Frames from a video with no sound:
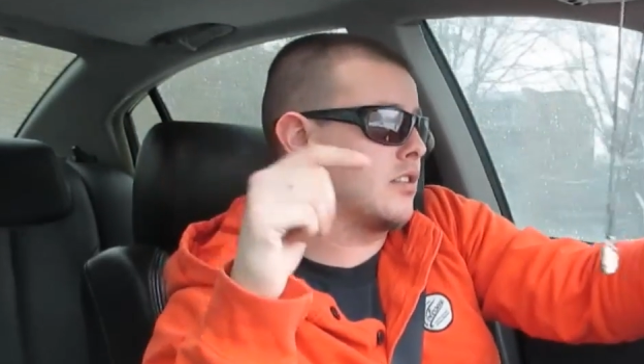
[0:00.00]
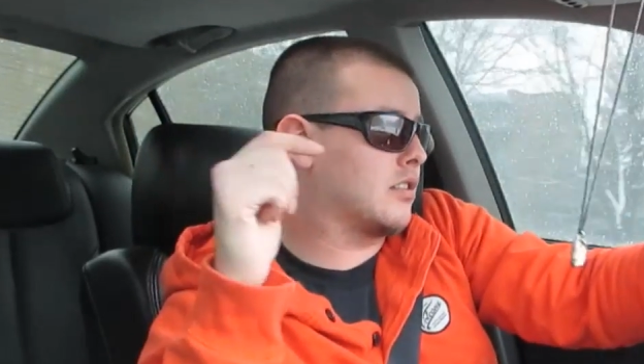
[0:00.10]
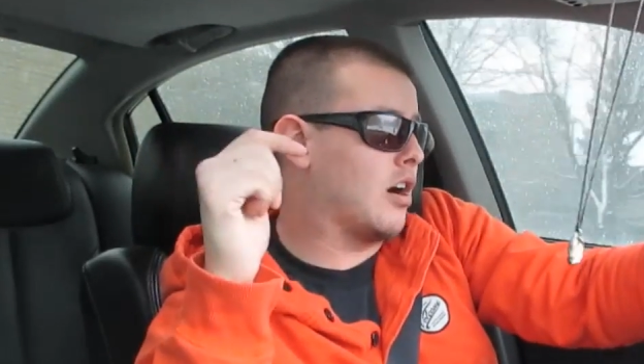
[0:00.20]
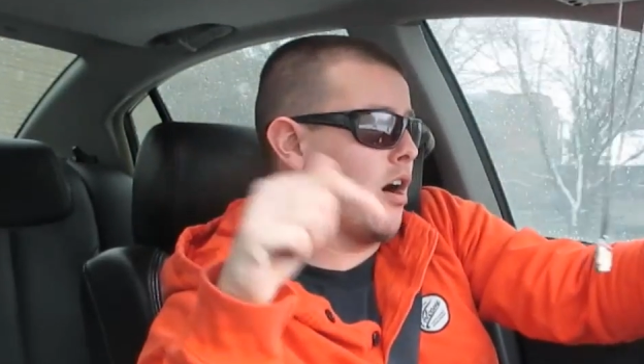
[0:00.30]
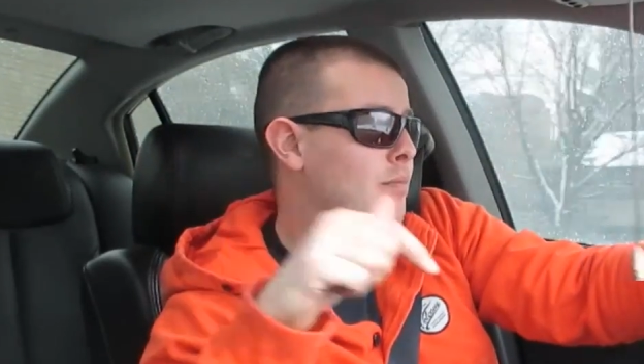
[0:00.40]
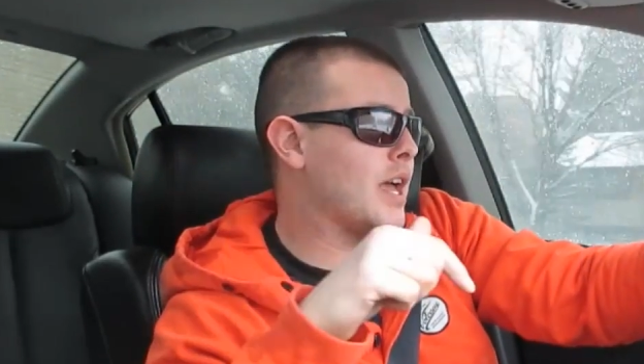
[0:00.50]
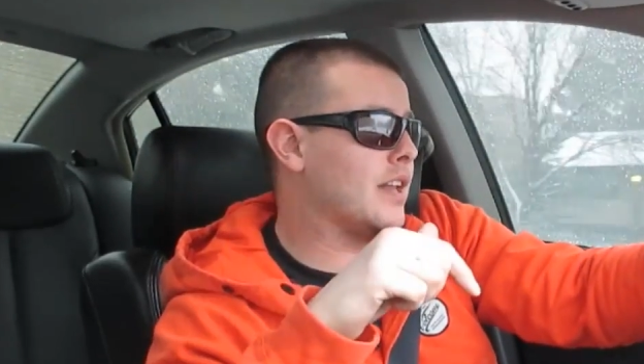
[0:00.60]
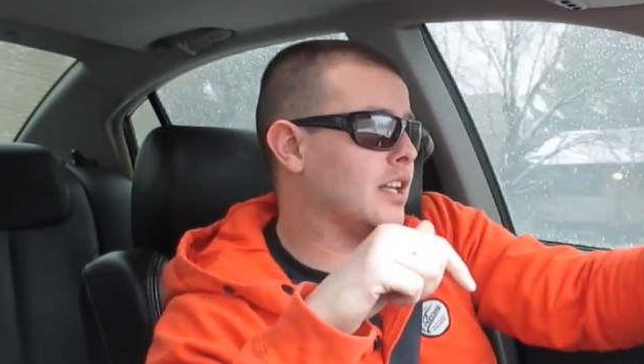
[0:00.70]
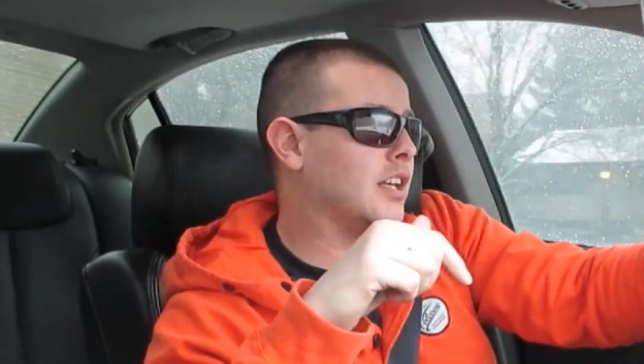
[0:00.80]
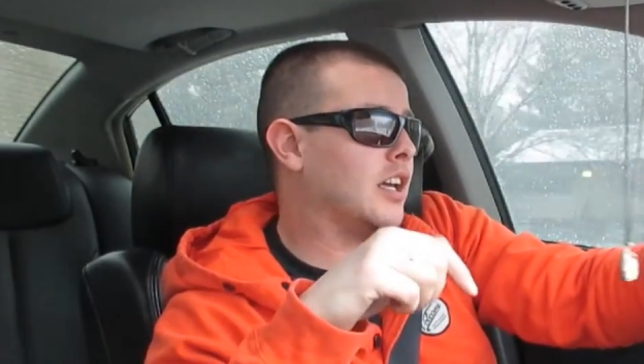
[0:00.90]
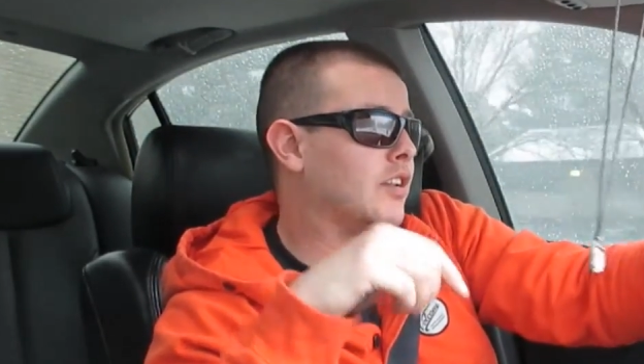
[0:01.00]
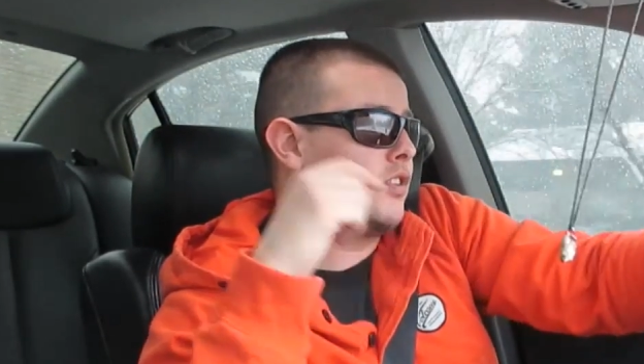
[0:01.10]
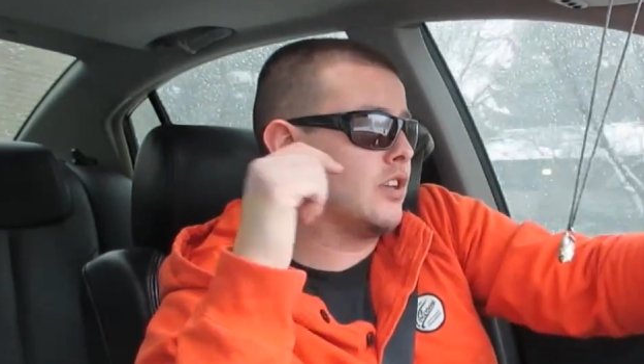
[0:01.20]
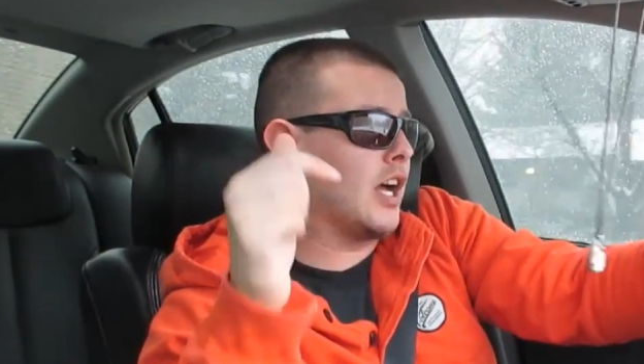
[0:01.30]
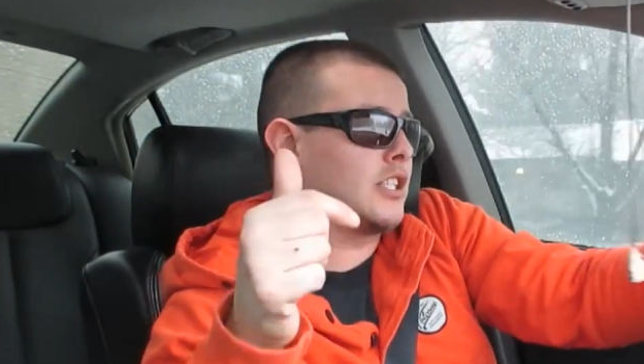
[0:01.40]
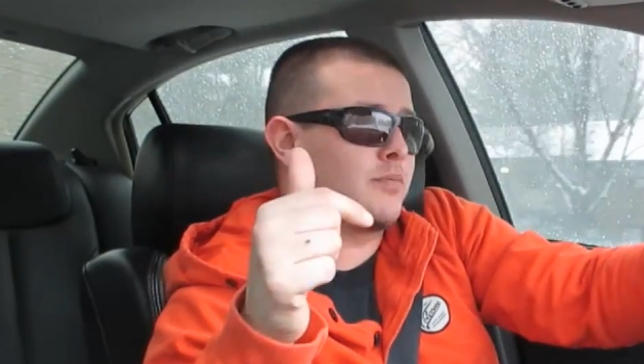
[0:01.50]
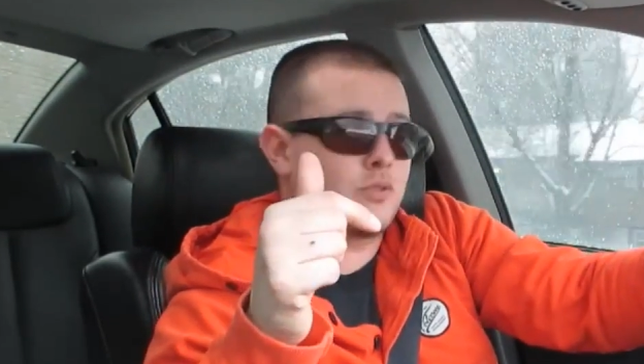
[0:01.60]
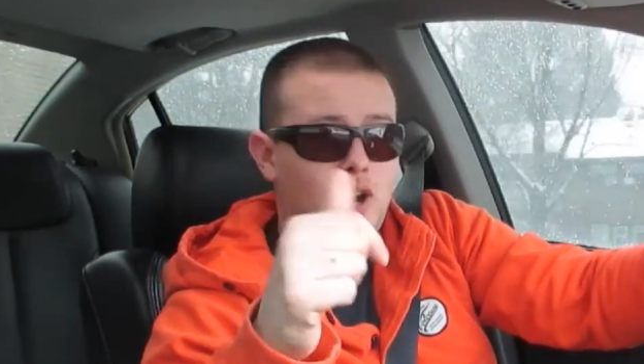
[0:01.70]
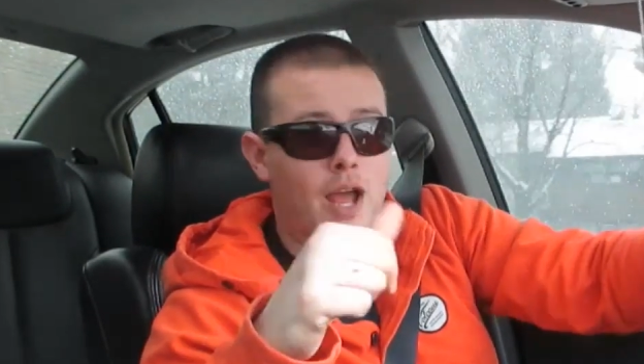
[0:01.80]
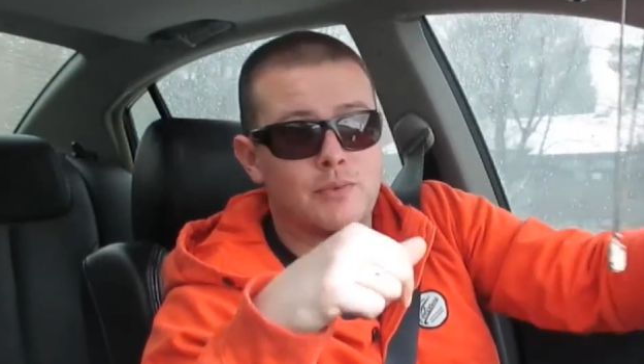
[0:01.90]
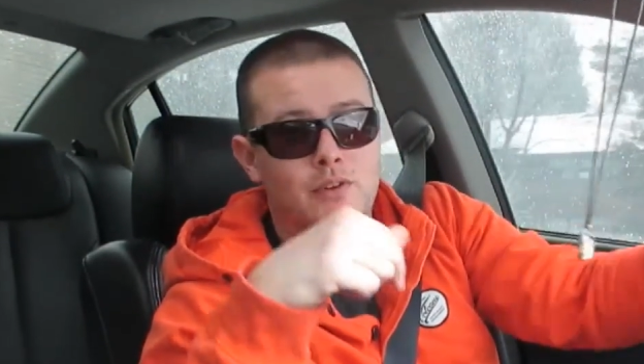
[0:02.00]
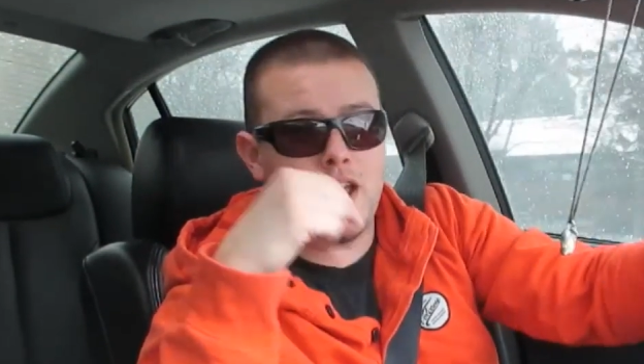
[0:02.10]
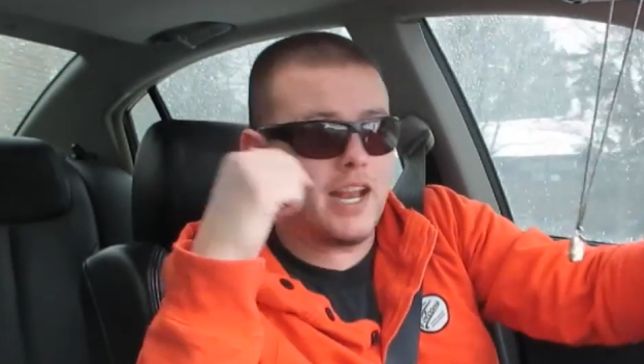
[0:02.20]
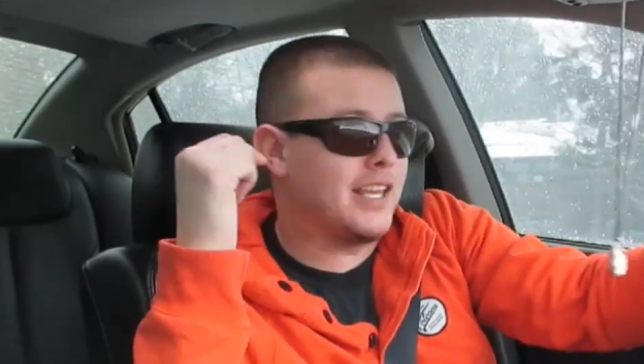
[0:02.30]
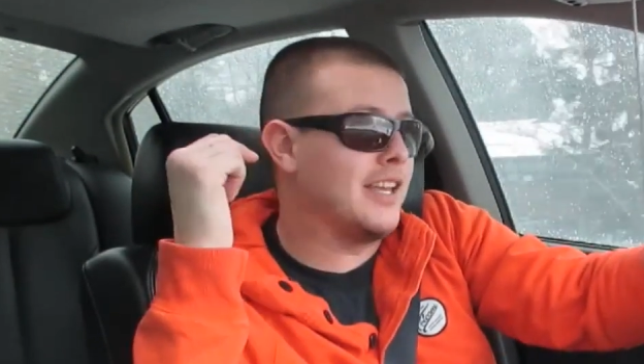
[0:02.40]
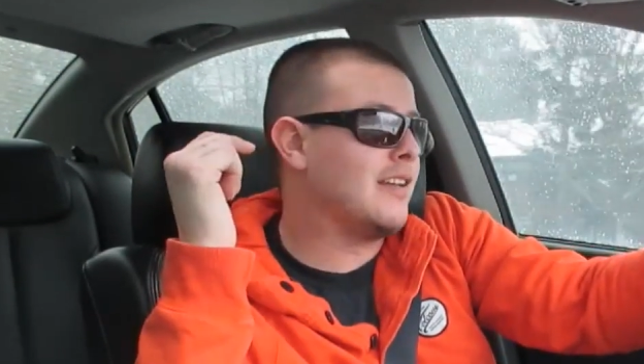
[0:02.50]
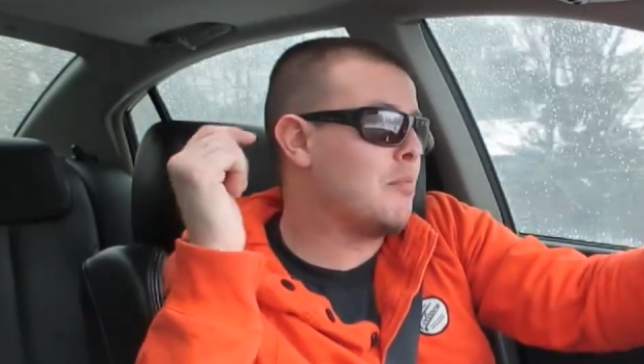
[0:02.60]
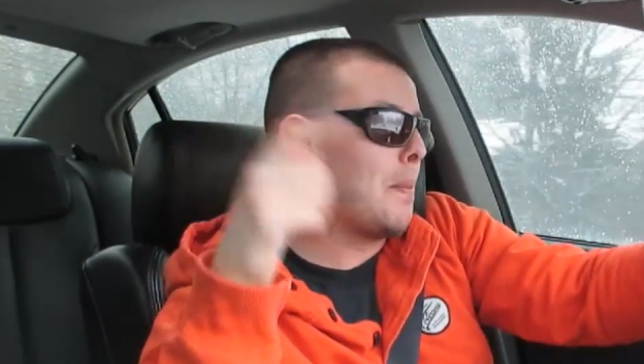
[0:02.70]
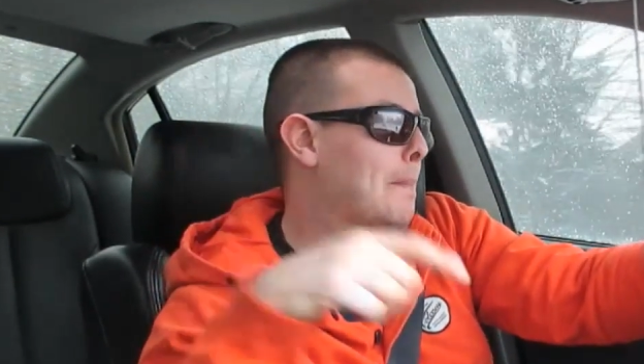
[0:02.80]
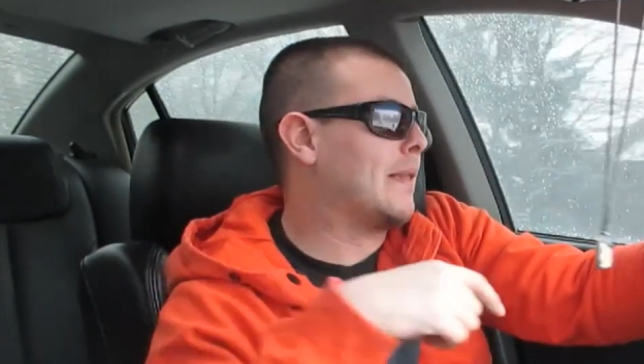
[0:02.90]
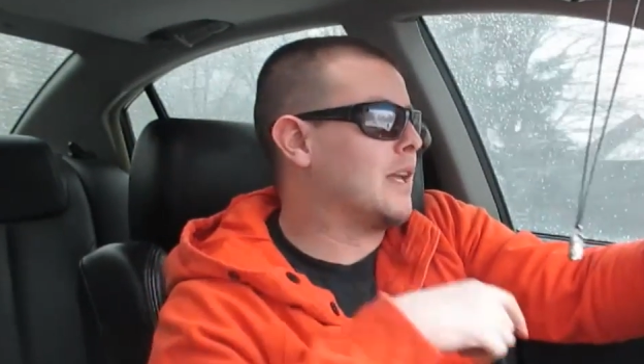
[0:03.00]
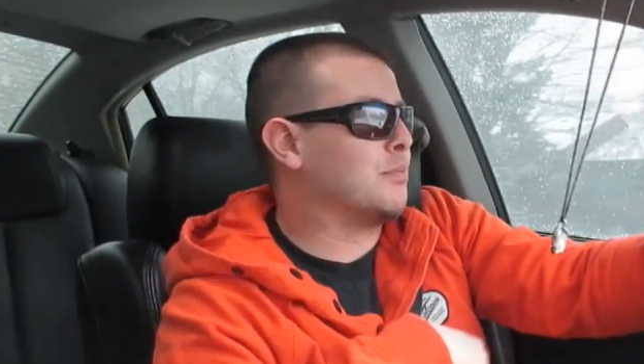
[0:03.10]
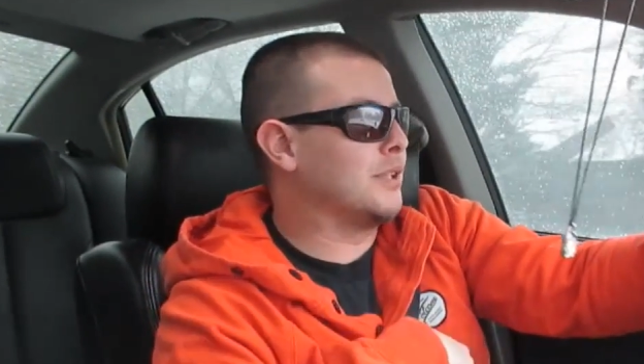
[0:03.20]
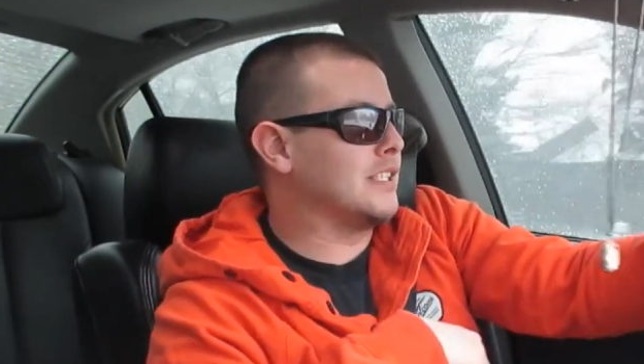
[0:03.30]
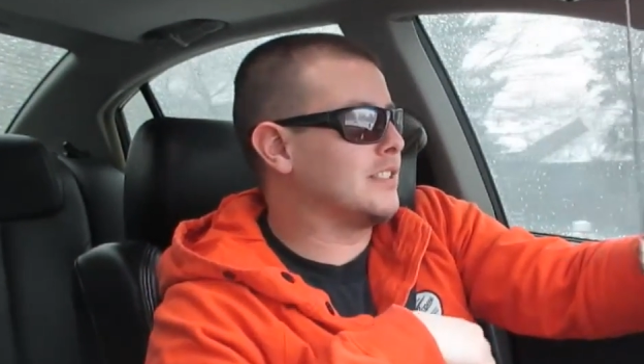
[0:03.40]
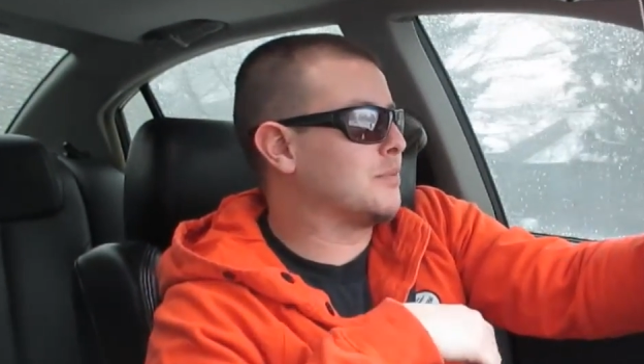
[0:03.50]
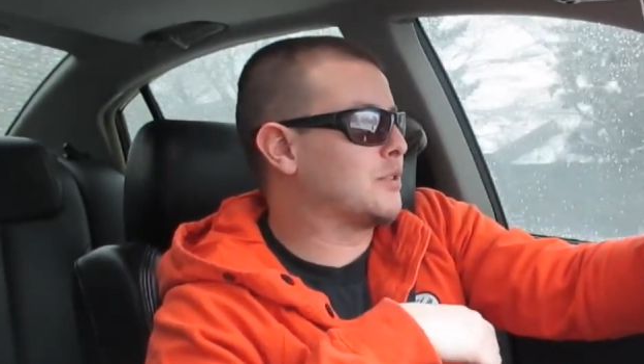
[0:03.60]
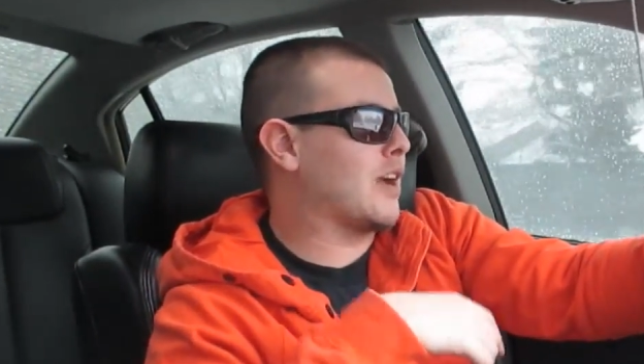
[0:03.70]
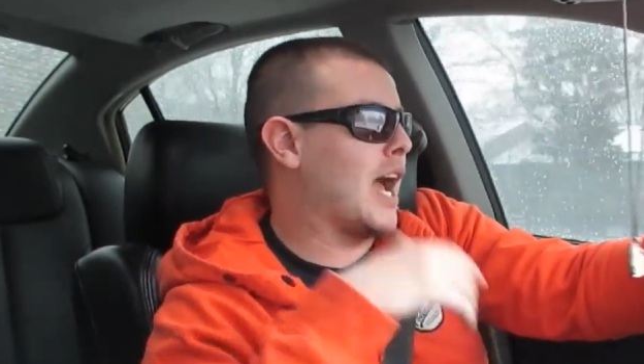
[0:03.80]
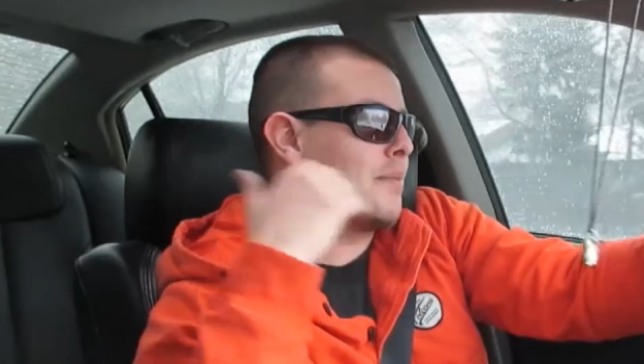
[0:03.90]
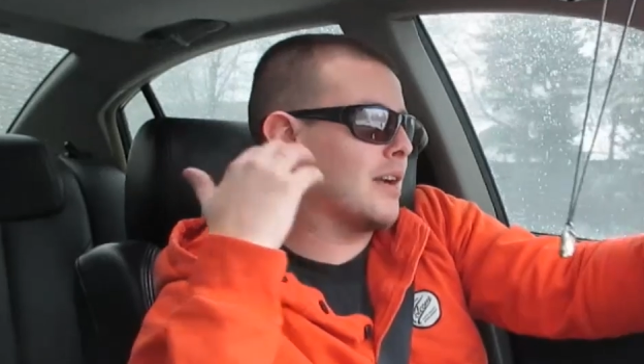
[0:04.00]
comment. If you're not subscribed already, please subscribe.